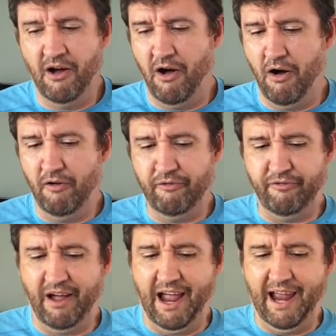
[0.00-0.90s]

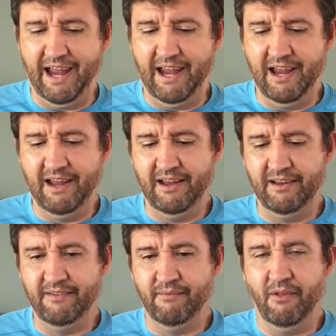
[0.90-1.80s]
of a
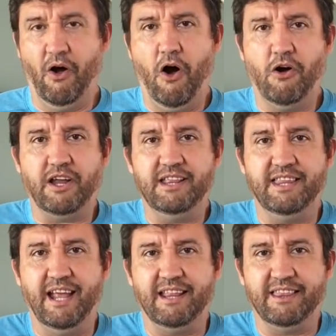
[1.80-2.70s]

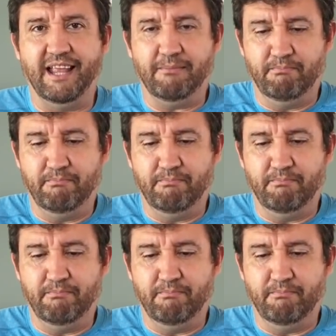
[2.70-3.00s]
architect